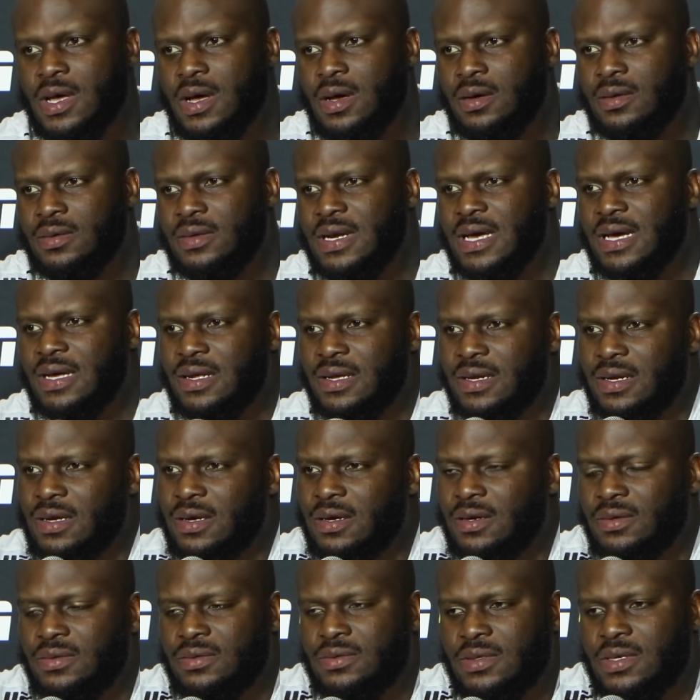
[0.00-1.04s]
Oh, not at
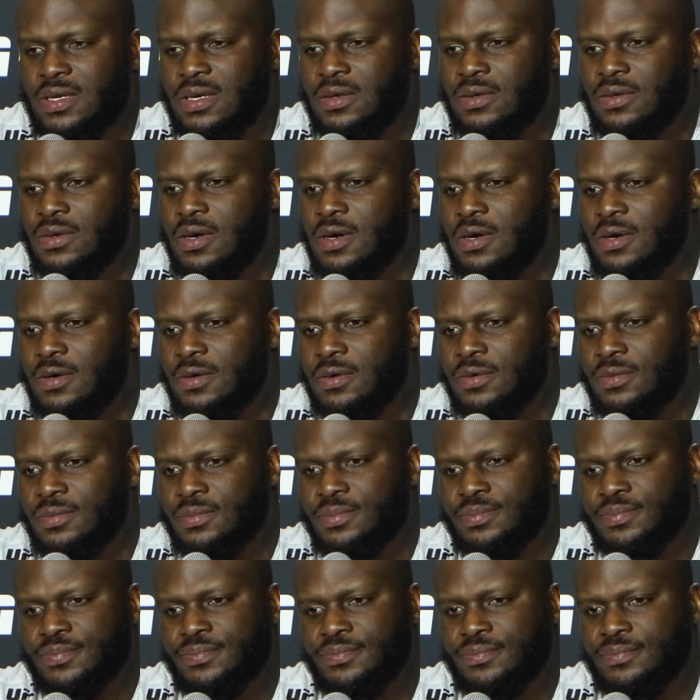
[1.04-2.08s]
all. No.
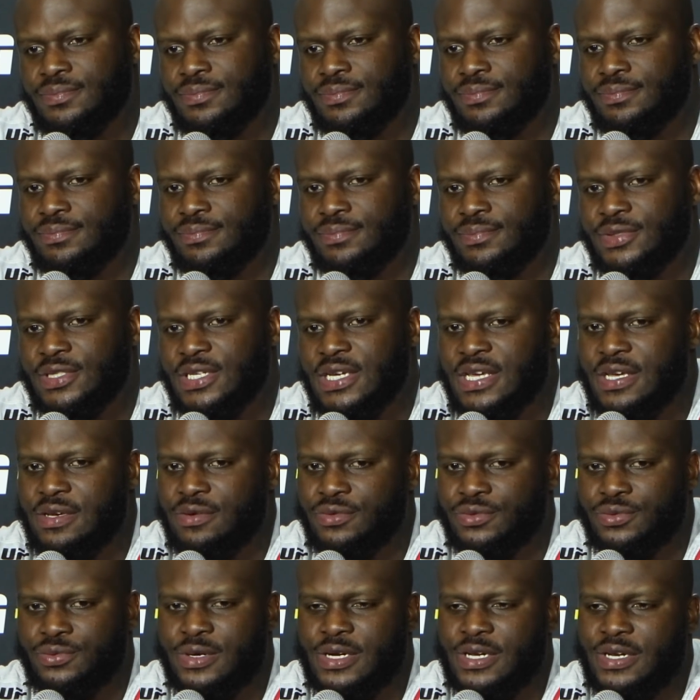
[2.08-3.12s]
Um, shit, he
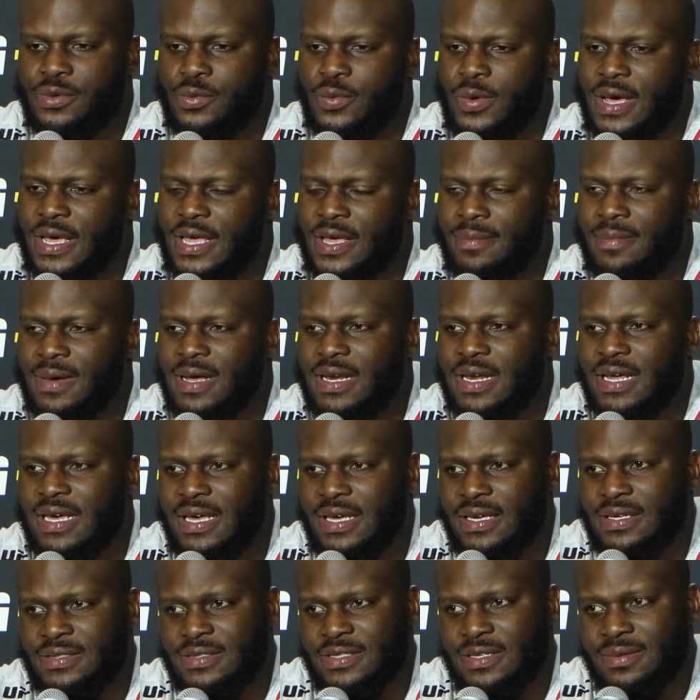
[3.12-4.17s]
was really waking my
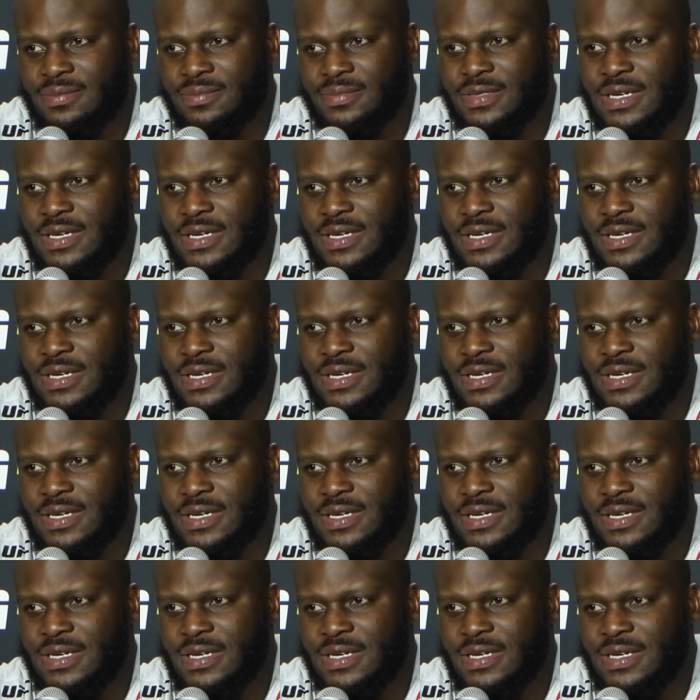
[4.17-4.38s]
legs up.